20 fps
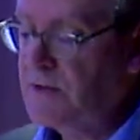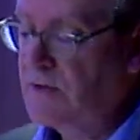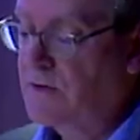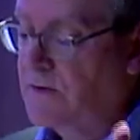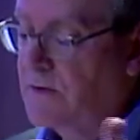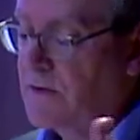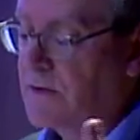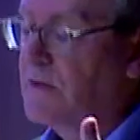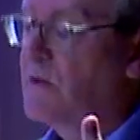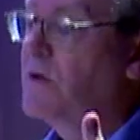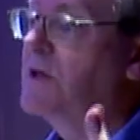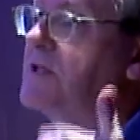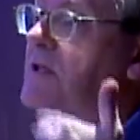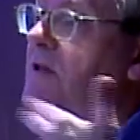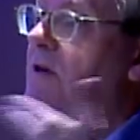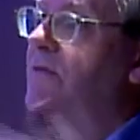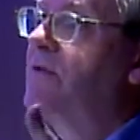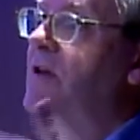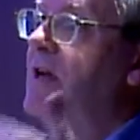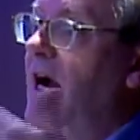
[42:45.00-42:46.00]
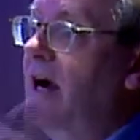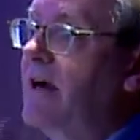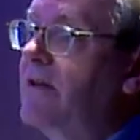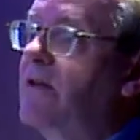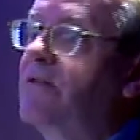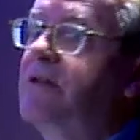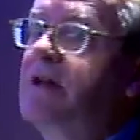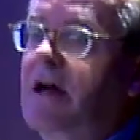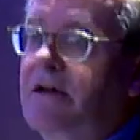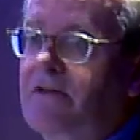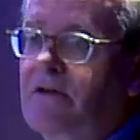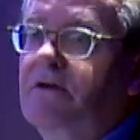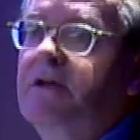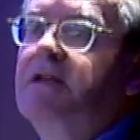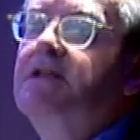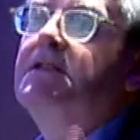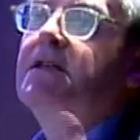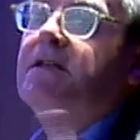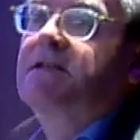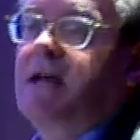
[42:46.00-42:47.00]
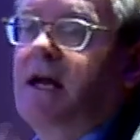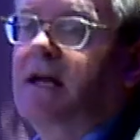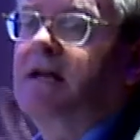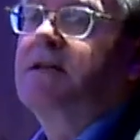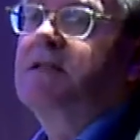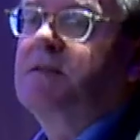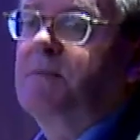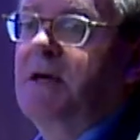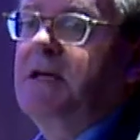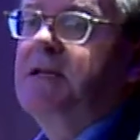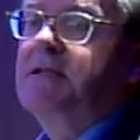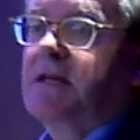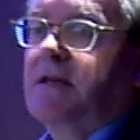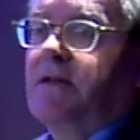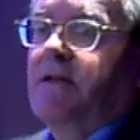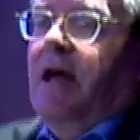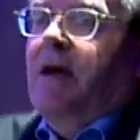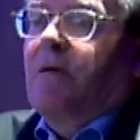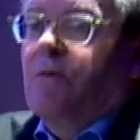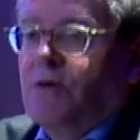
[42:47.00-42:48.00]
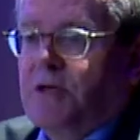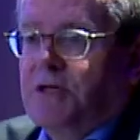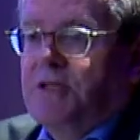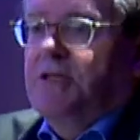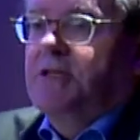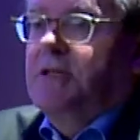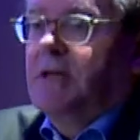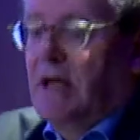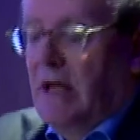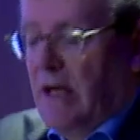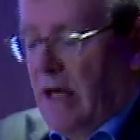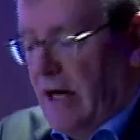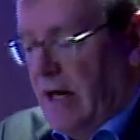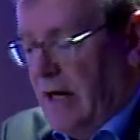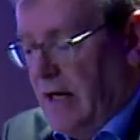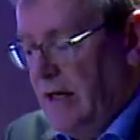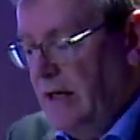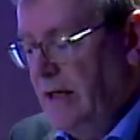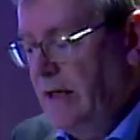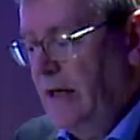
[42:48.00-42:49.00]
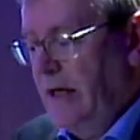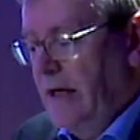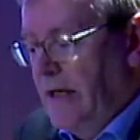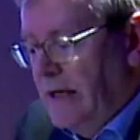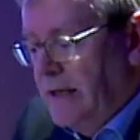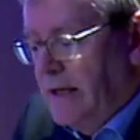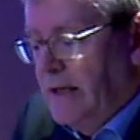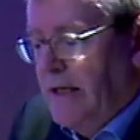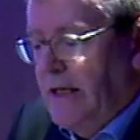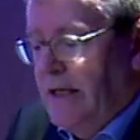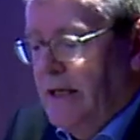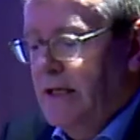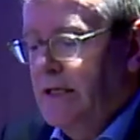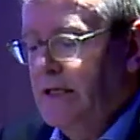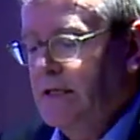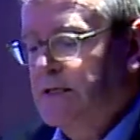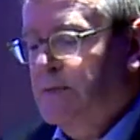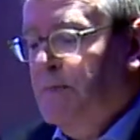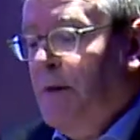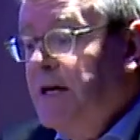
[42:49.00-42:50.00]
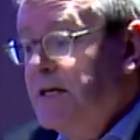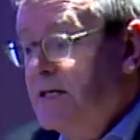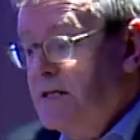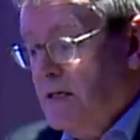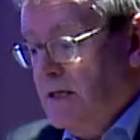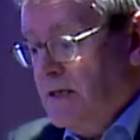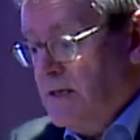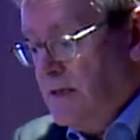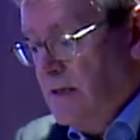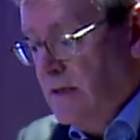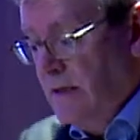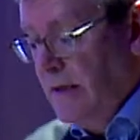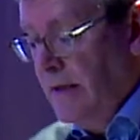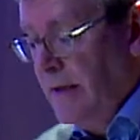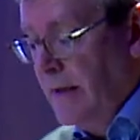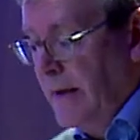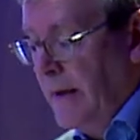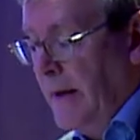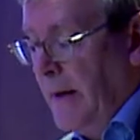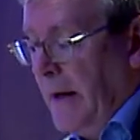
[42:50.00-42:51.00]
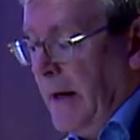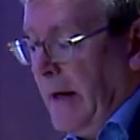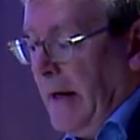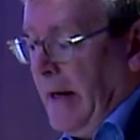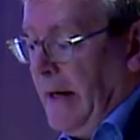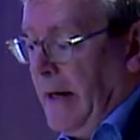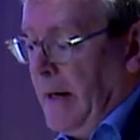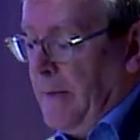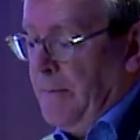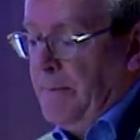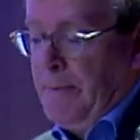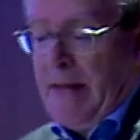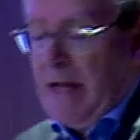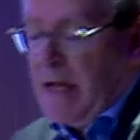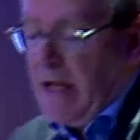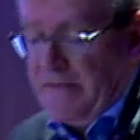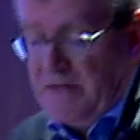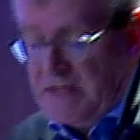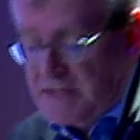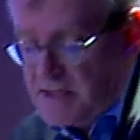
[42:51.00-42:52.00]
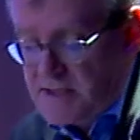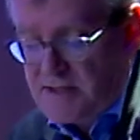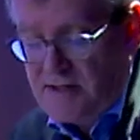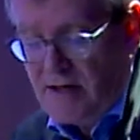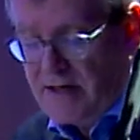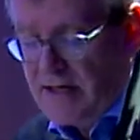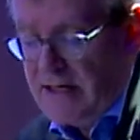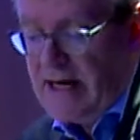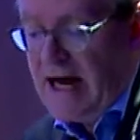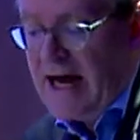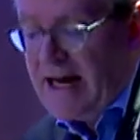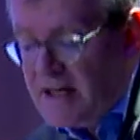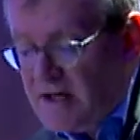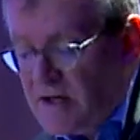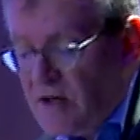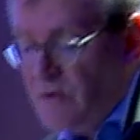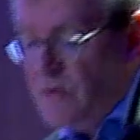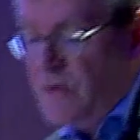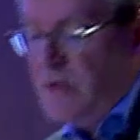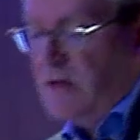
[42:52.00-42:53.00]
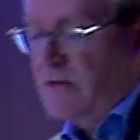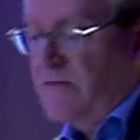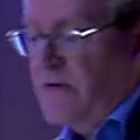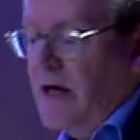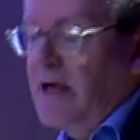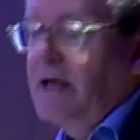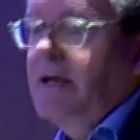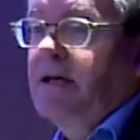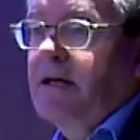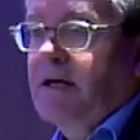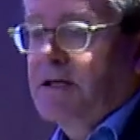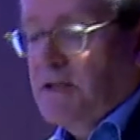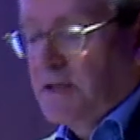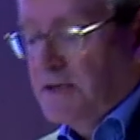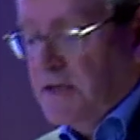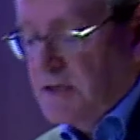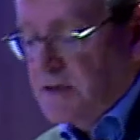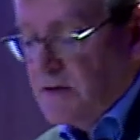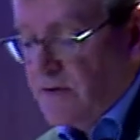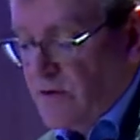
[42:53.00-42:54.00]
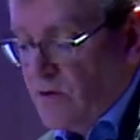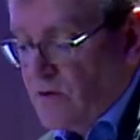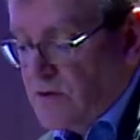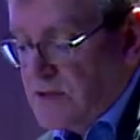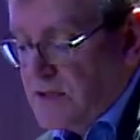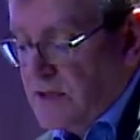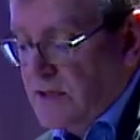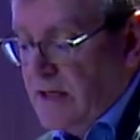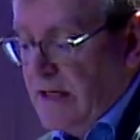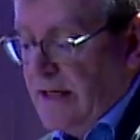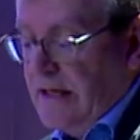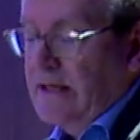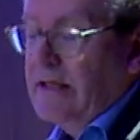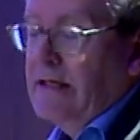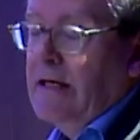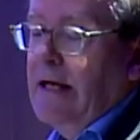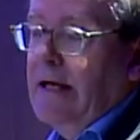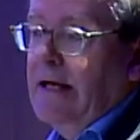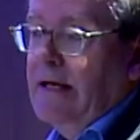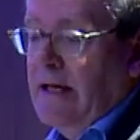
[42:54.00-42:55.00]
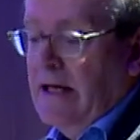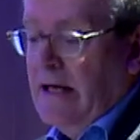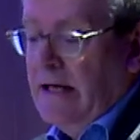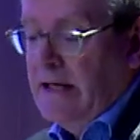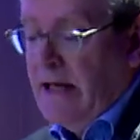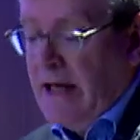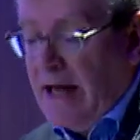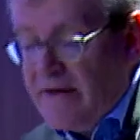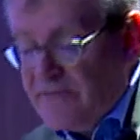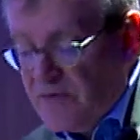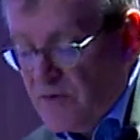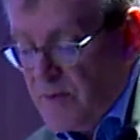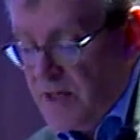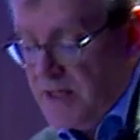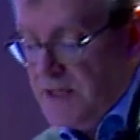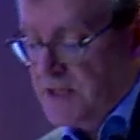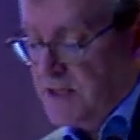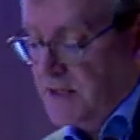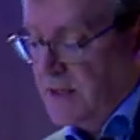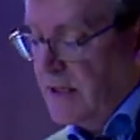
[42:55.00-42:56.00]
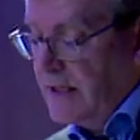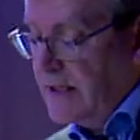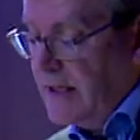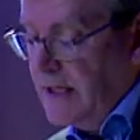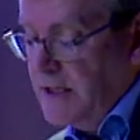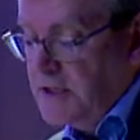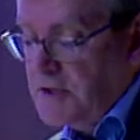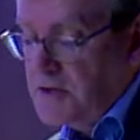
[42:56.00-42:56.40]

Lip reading: to the question of the other. The other is exactly spacing, that which spaces. This is not an undoing of architecture. It is, of course, an affirmation. Again,